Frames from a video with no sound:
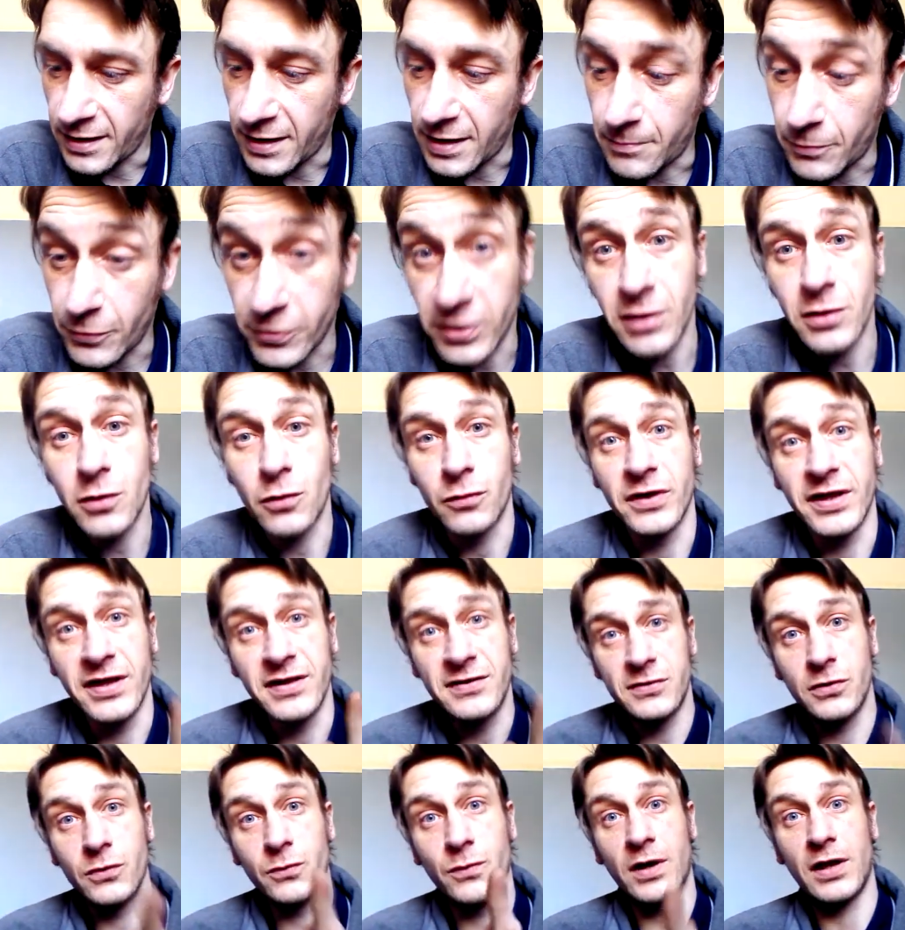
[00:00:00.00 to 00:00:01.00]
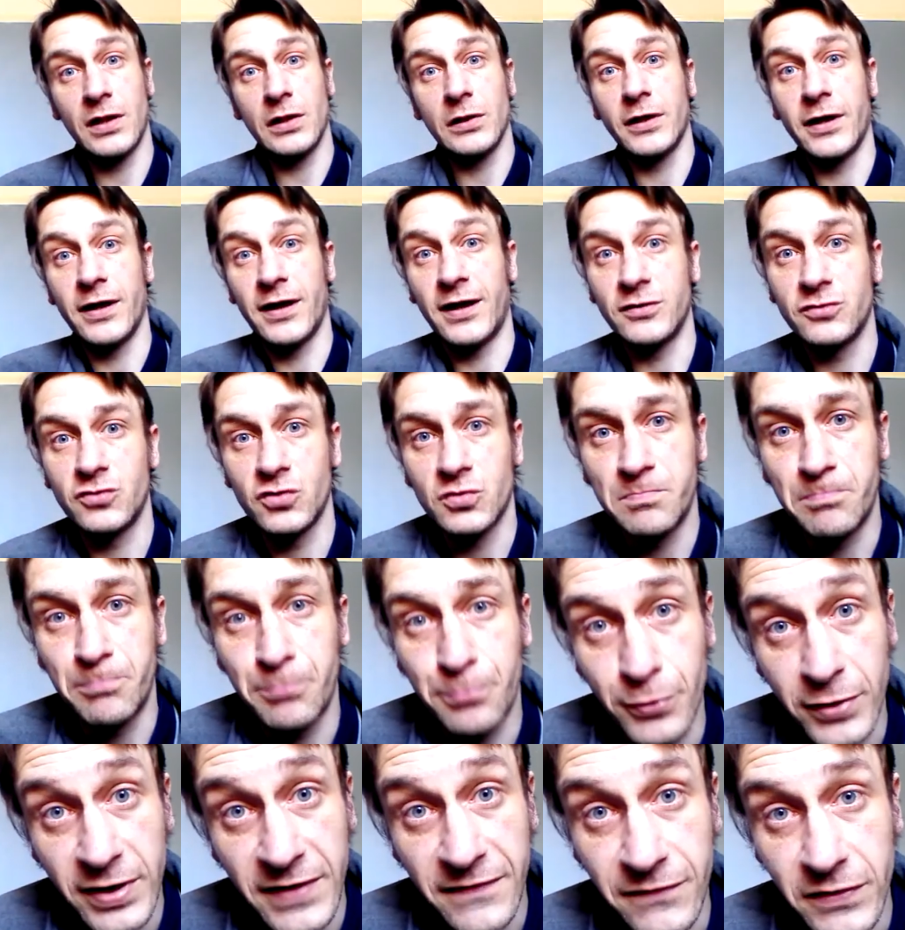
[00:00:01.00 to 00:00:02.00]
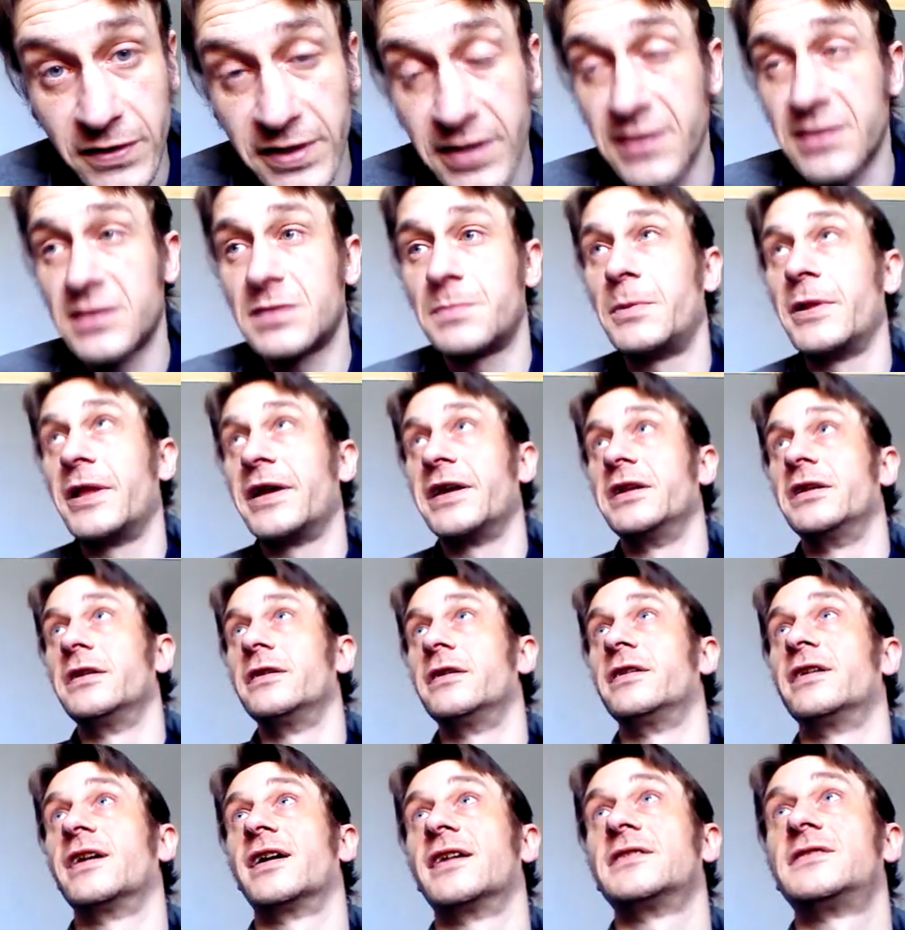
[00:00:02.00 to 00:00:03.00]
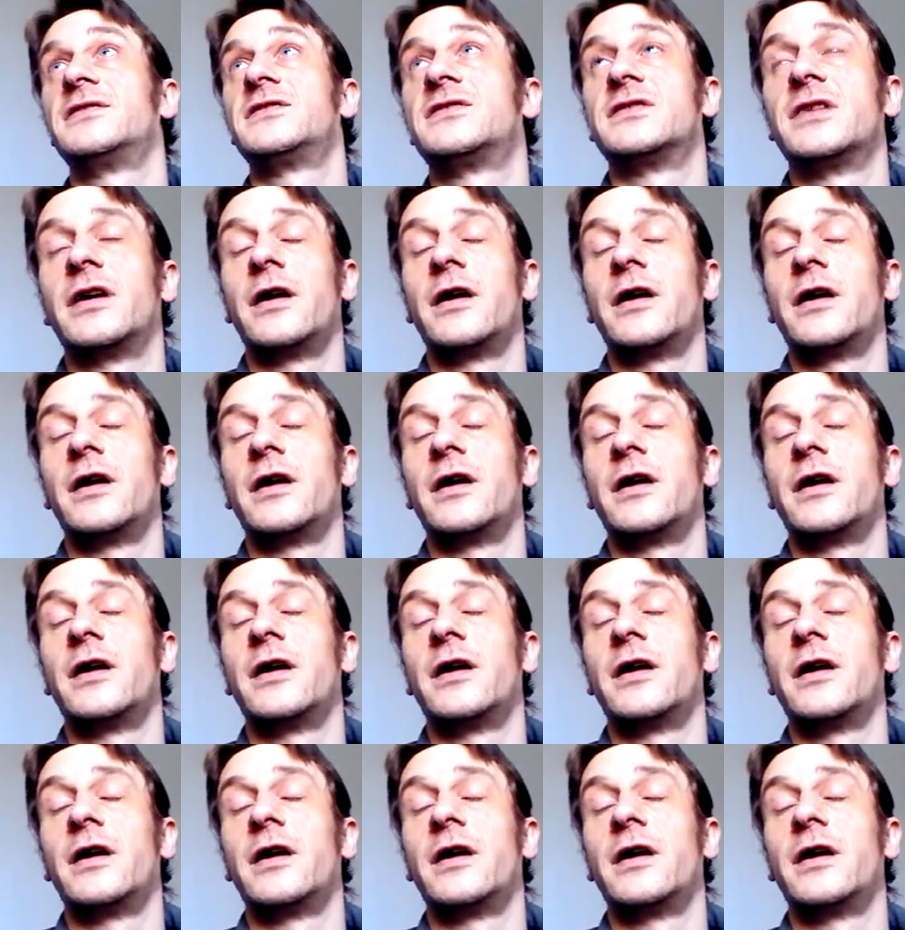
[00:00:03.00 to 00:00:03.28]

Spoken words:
But you don't need to. I'll just briefly explain that